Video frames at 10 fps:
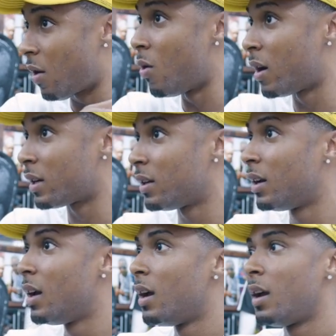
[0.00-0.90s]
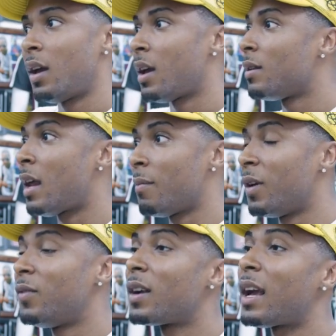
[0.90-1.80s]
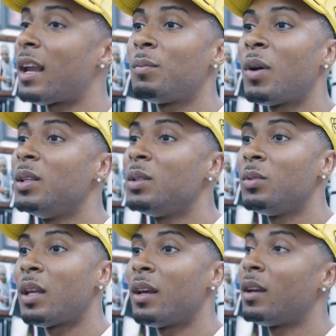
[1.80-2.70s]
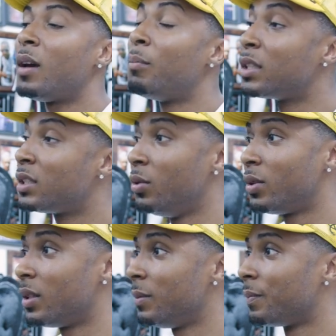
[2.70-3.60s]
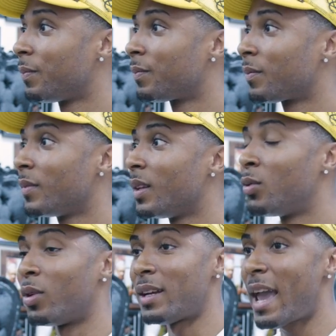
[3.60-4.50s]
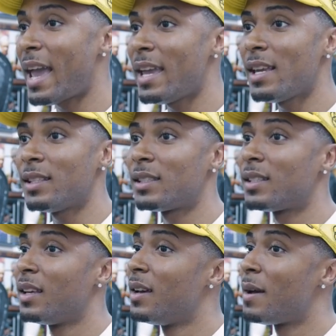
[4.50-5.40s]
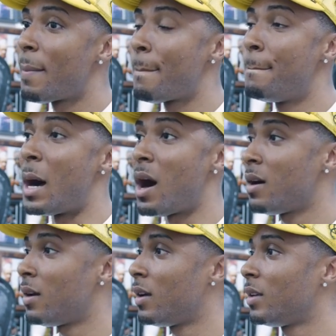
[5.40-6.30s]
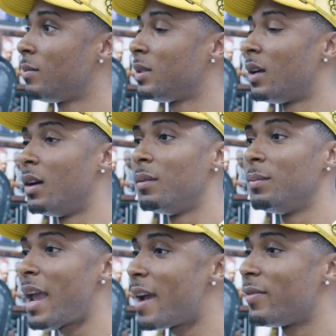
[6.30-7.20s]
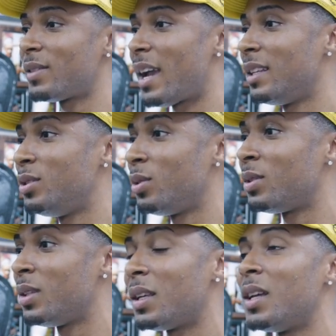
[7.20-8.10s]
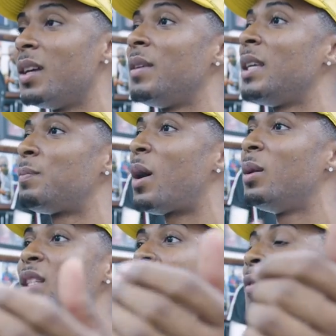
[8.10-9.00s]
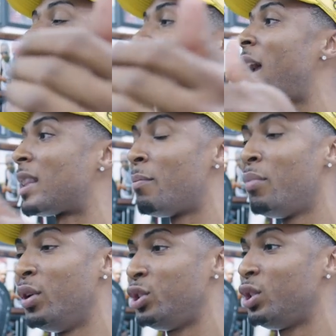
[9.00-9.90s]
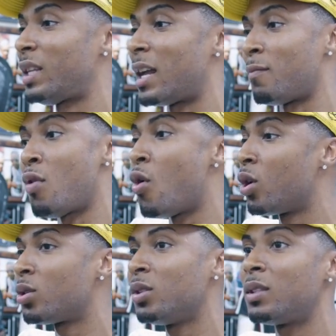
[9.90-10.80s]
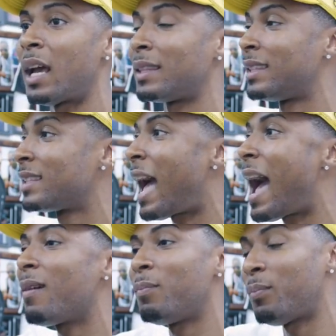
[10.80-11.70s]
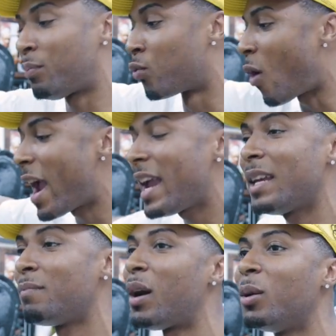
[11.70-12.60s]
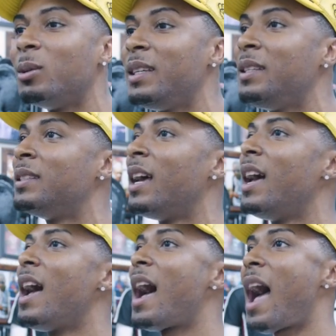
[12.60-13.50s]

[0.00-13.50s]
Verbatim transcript: the order. That motherfucker got out of the police with that bazooka. grenades, a bazooka, bombs, everything that you could think of. It's police coming from out the bushes, out of portals, out the sky, raining police.